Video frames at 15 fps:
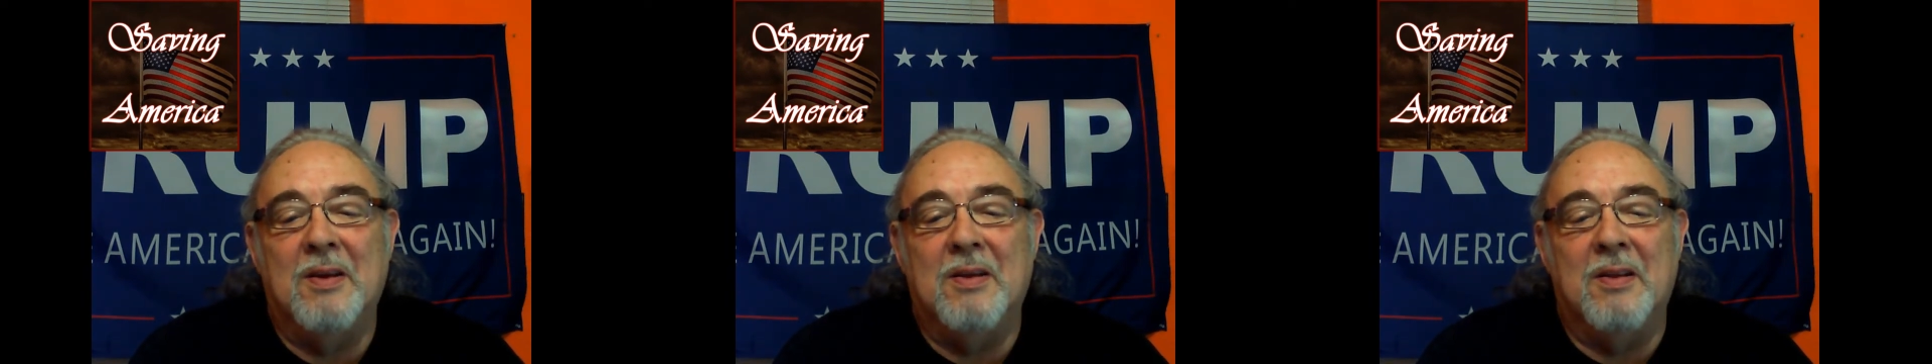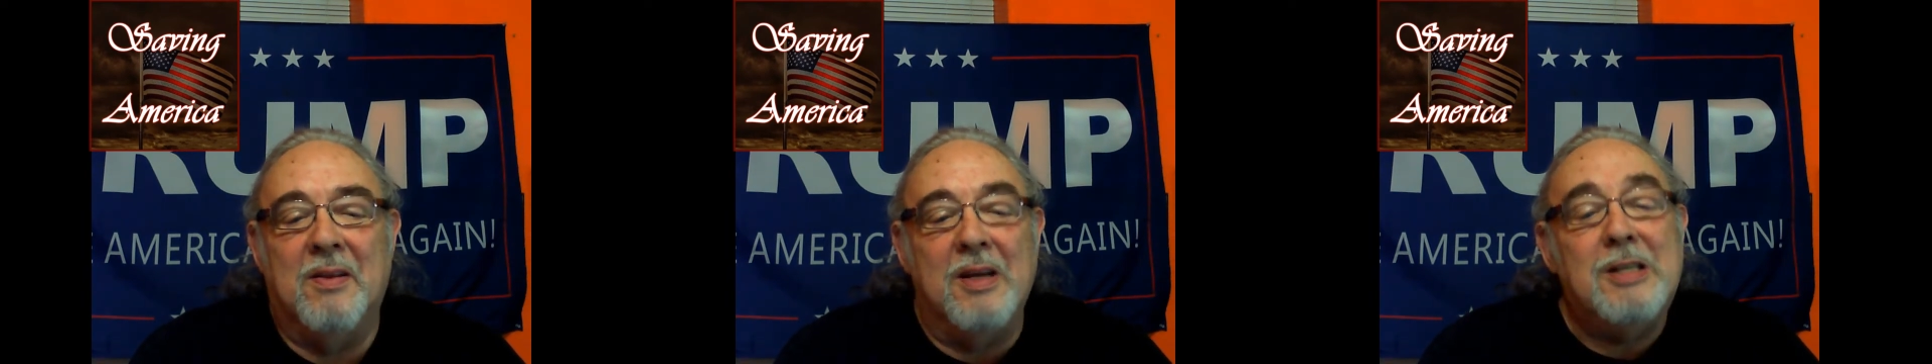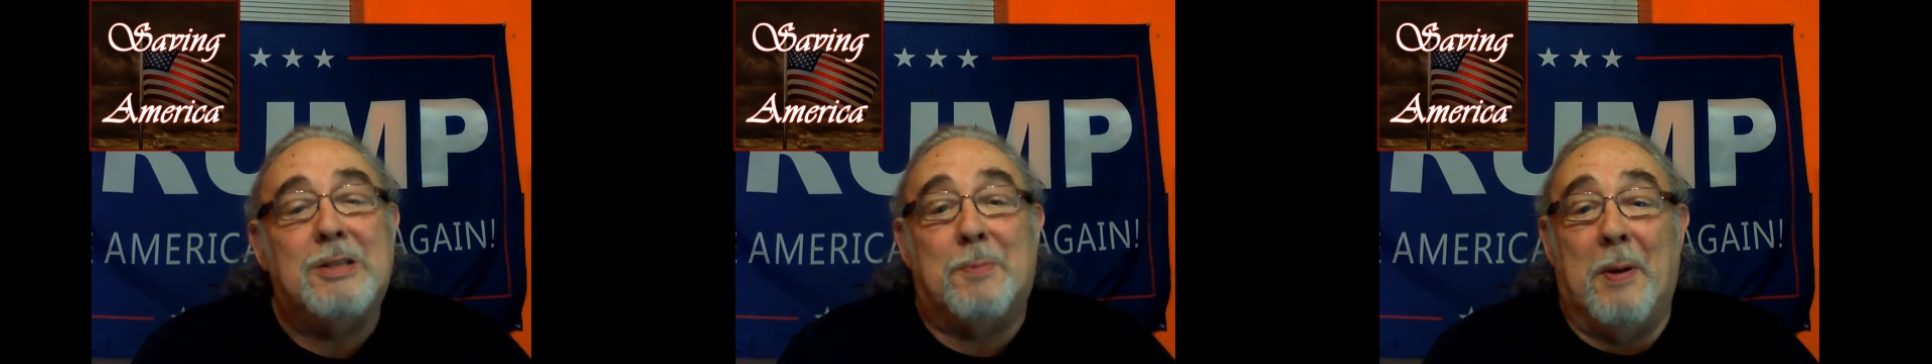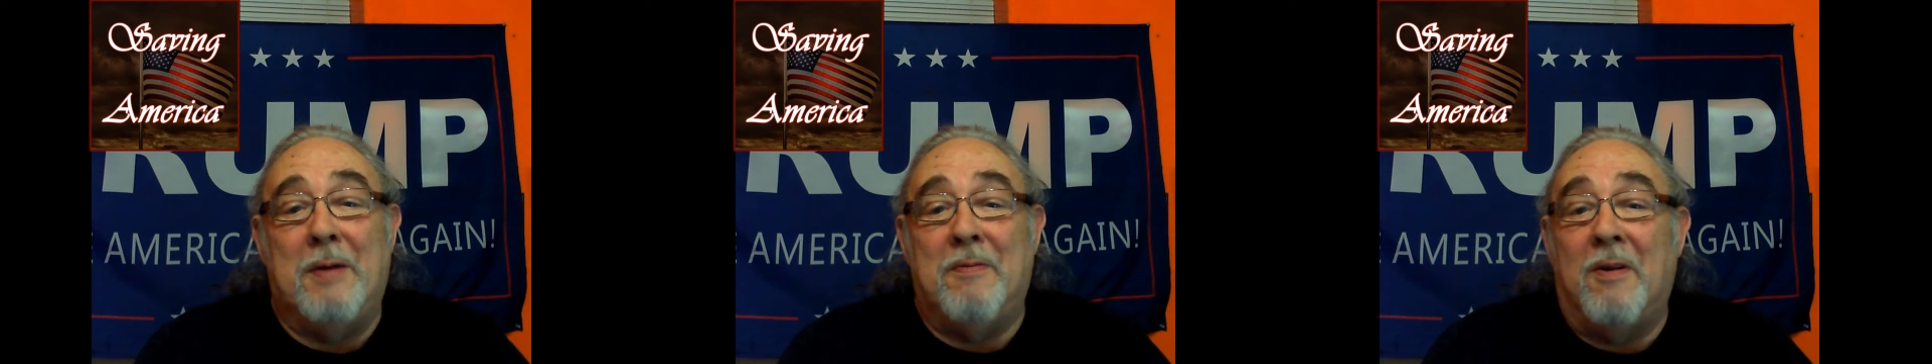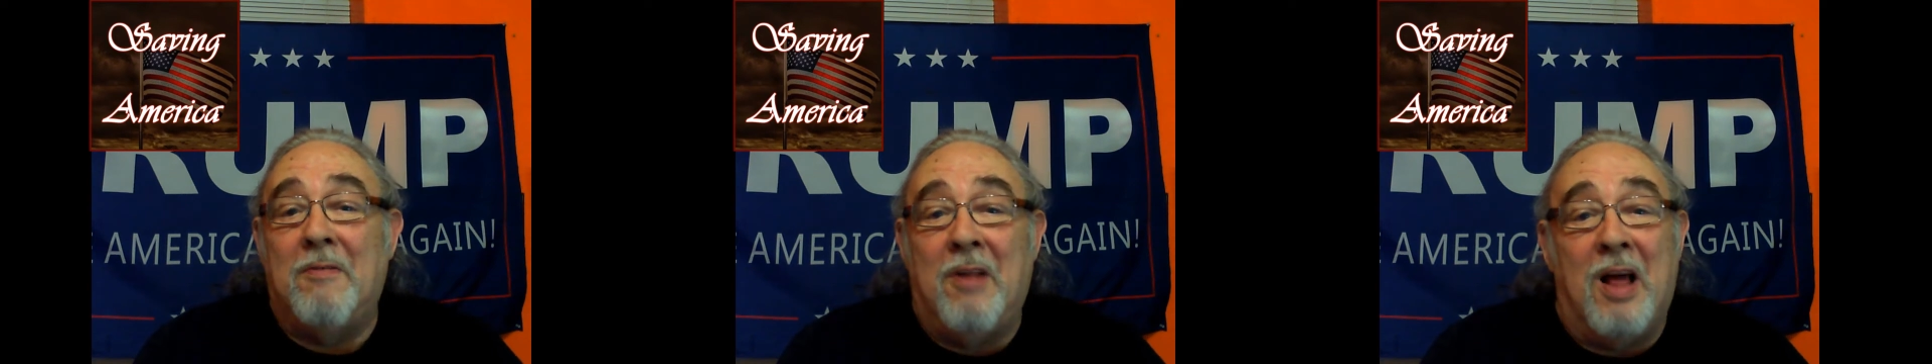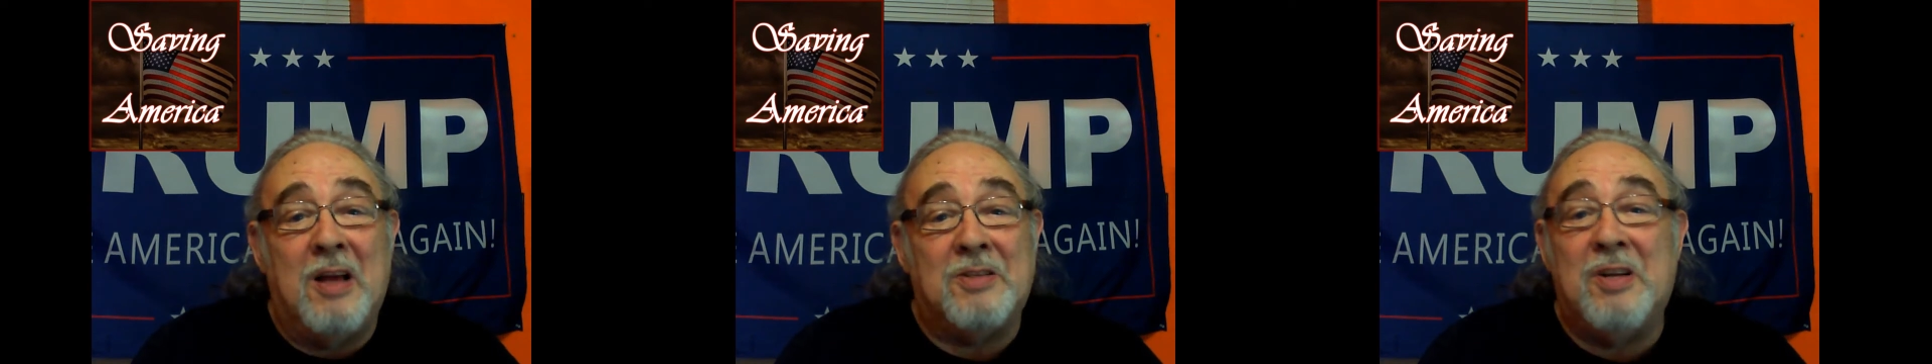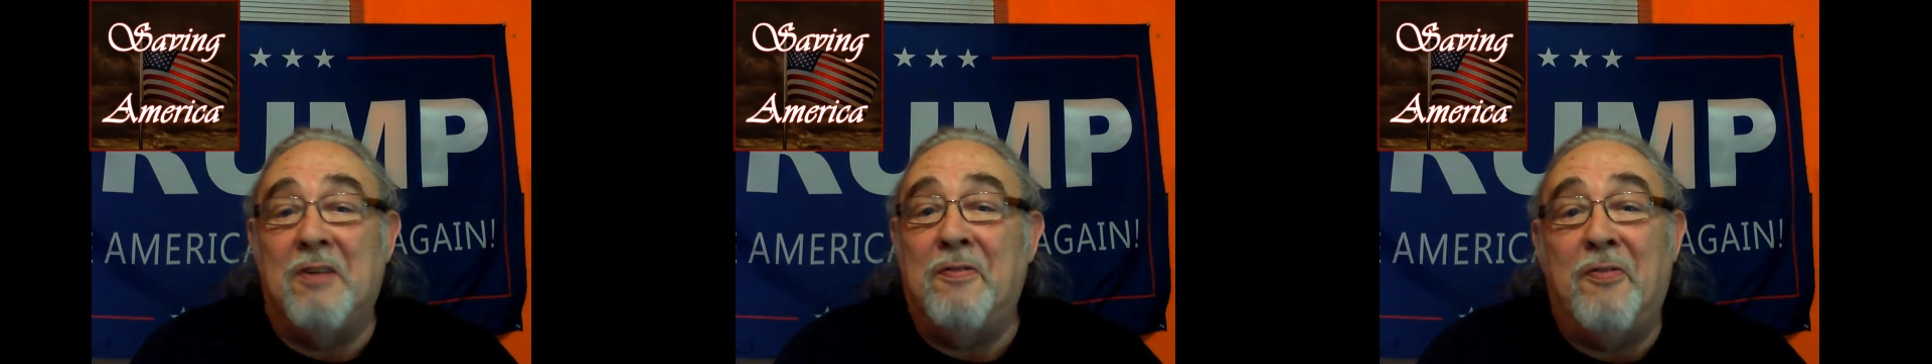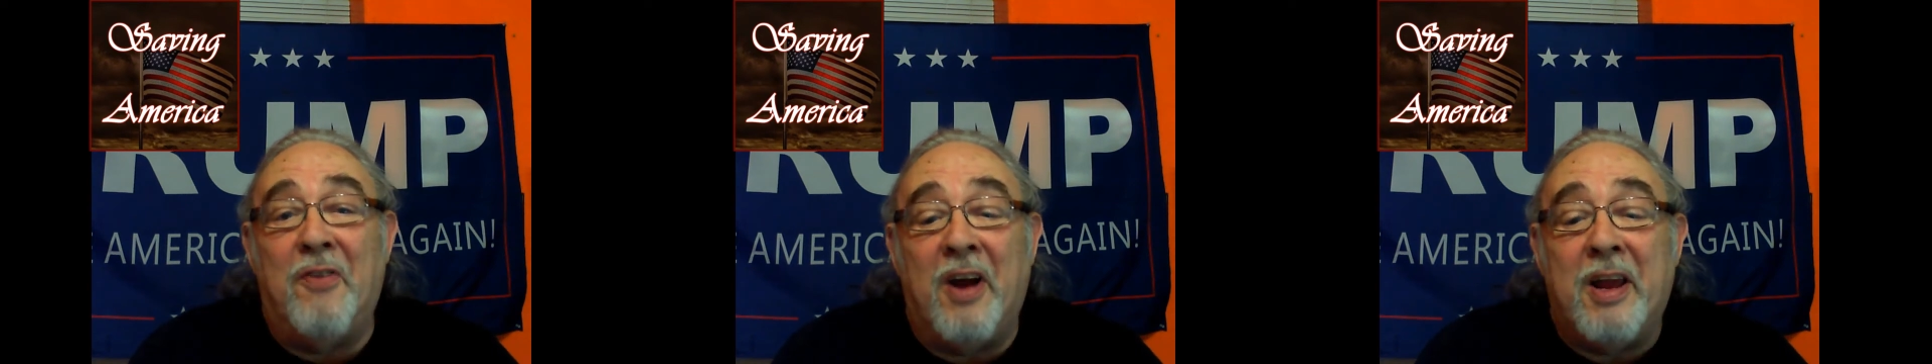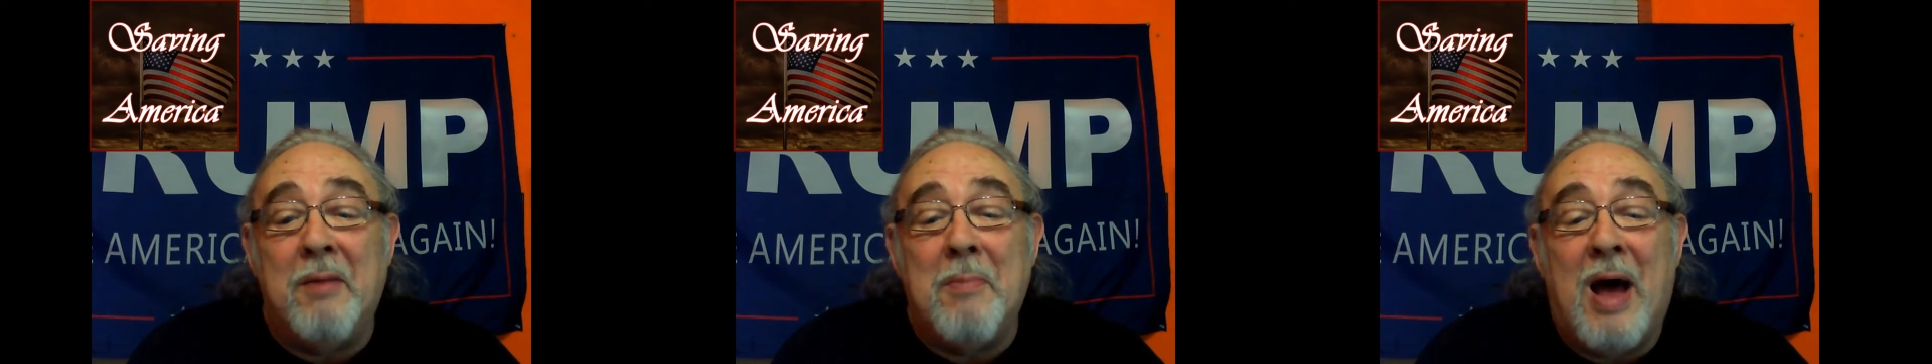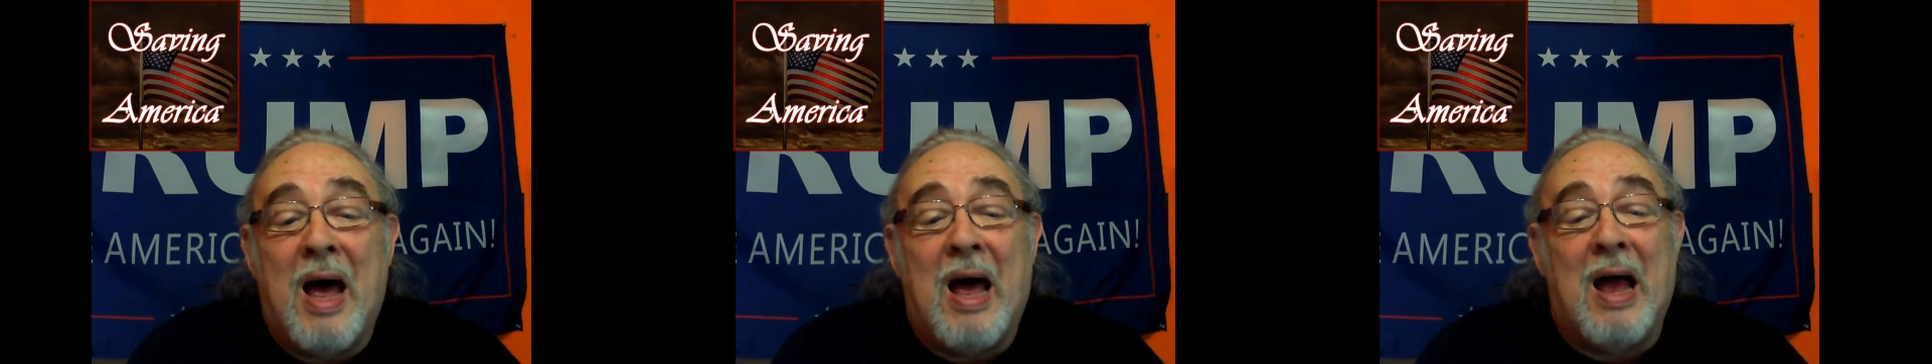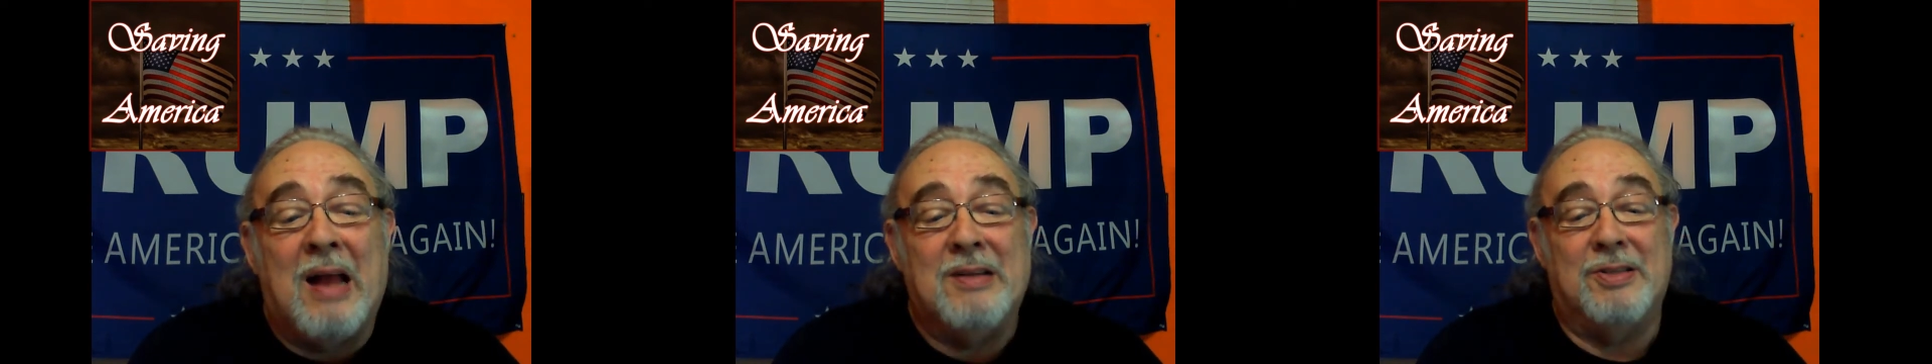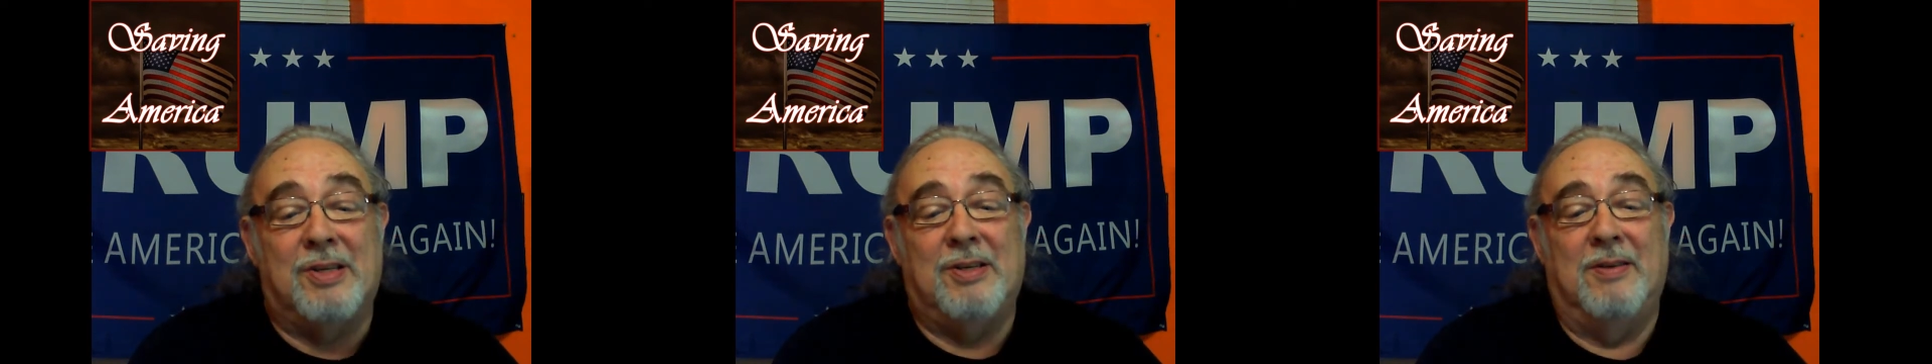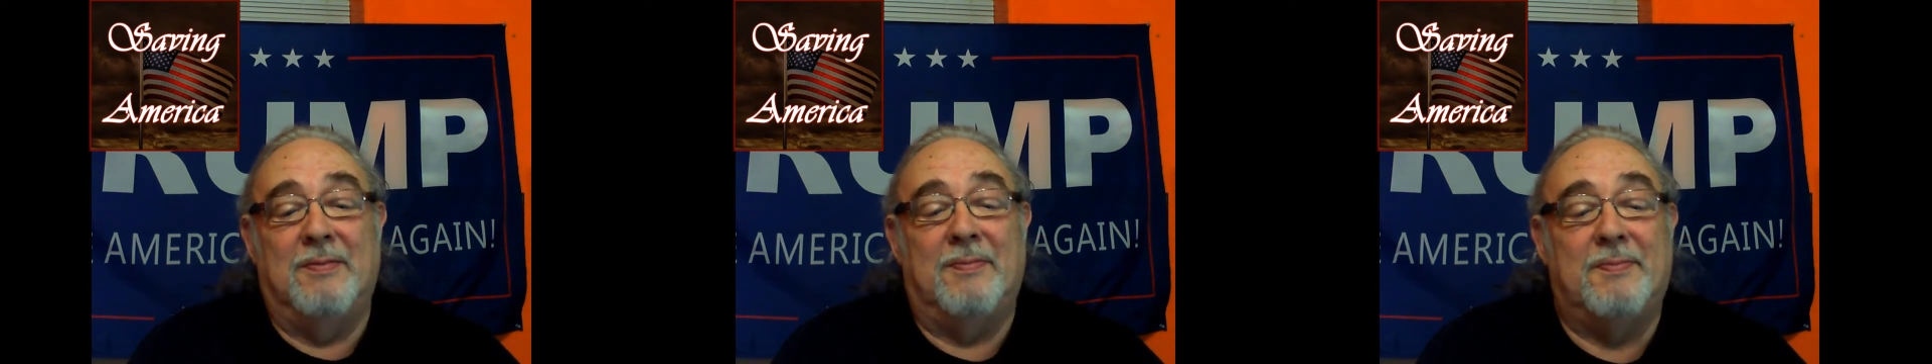these people have lost their friggin' minds.